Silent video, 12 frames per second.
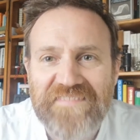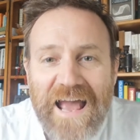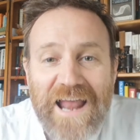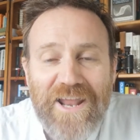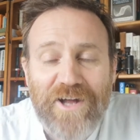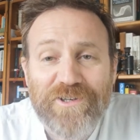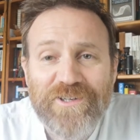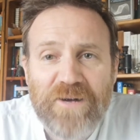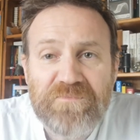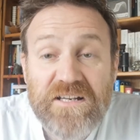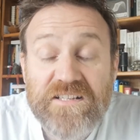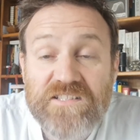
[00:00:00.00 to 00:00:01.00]
Hello,
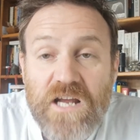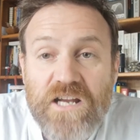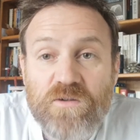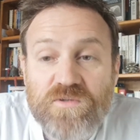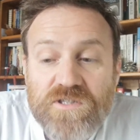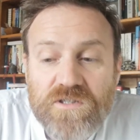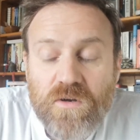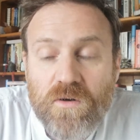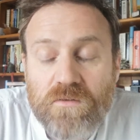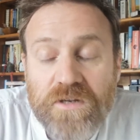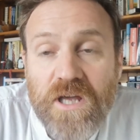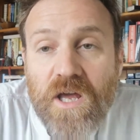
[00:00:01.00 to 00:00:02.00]
I'm going to tell you a
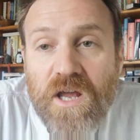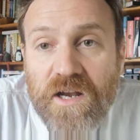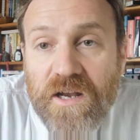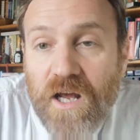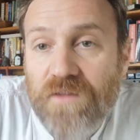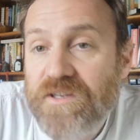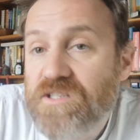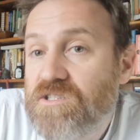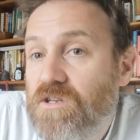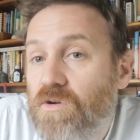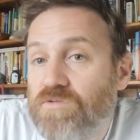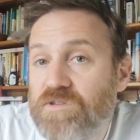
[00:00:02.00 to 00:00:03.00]
story. Now, this
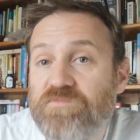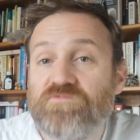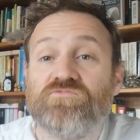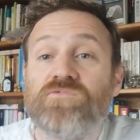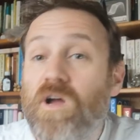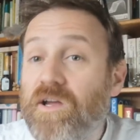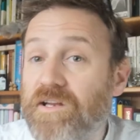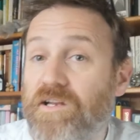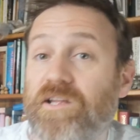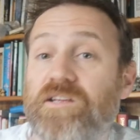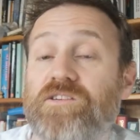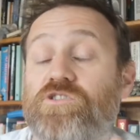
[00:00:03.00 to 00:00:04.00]
story
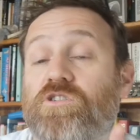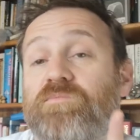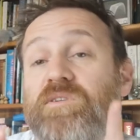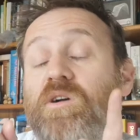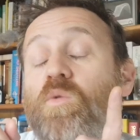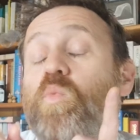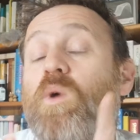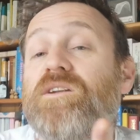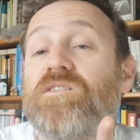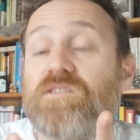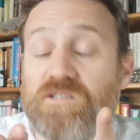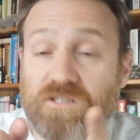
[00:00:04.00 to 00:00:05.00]
rightly should be a
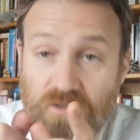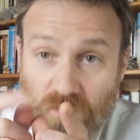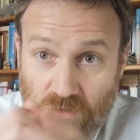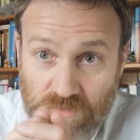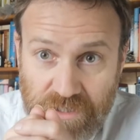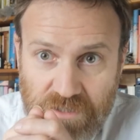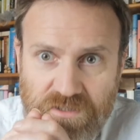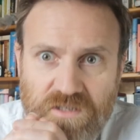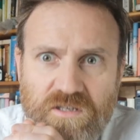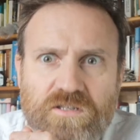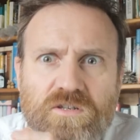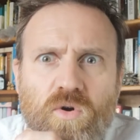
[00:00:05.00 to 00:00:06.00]
winter story because
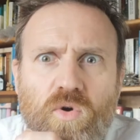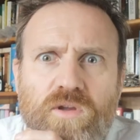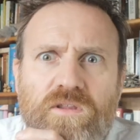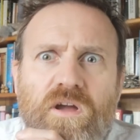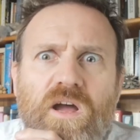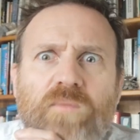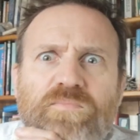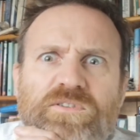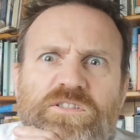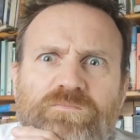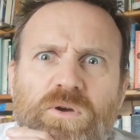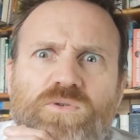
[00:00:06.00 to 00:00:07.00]
it's a story that
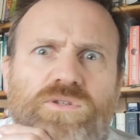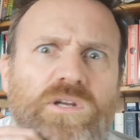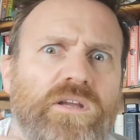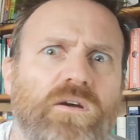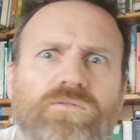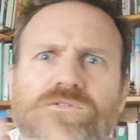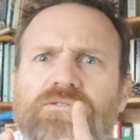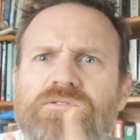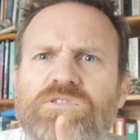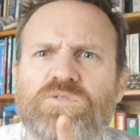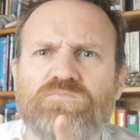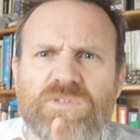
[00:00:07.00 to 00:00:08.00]
happens mostly on
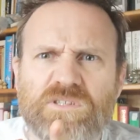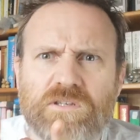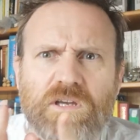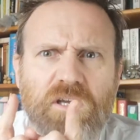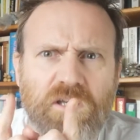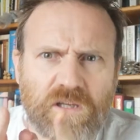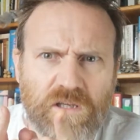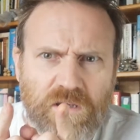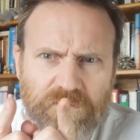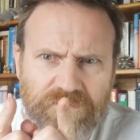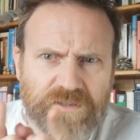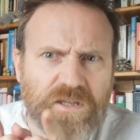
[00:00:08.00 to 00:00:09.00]
Christmas
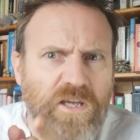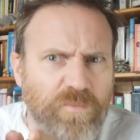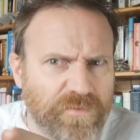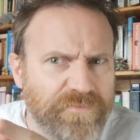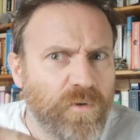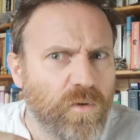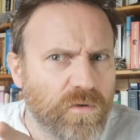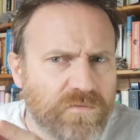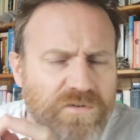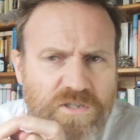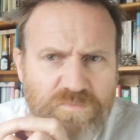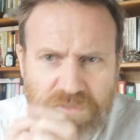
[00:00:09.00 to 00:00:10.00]
Eve, the day before
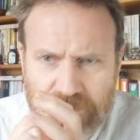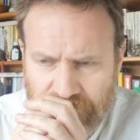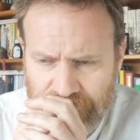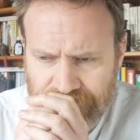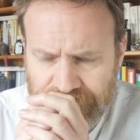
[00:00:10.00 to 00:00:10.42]
Christmas.